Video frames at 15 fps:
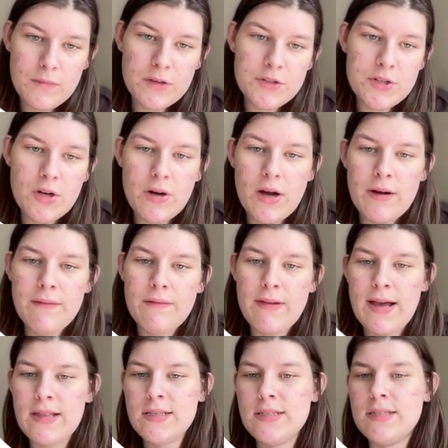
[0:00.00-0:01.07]
So our
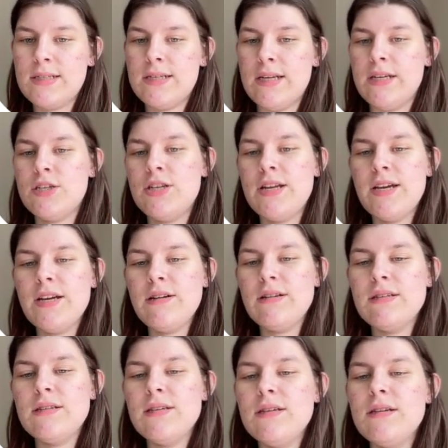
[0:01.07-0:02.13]
validation
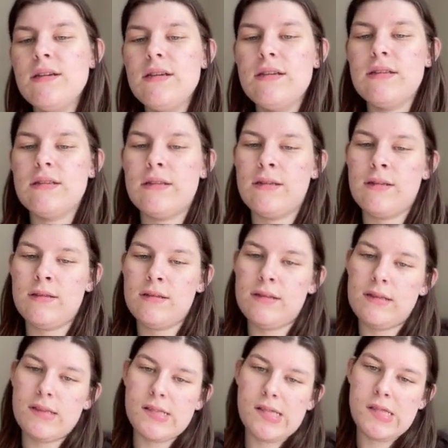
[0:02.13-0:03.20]
accuracy,
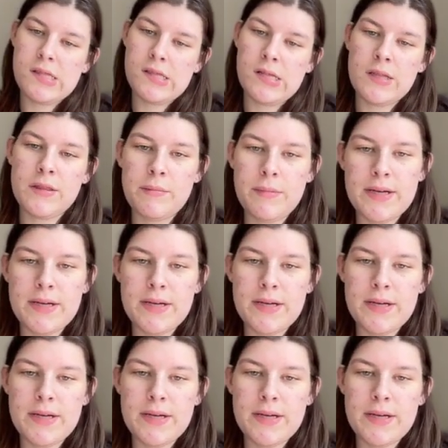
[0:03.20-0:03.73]
not the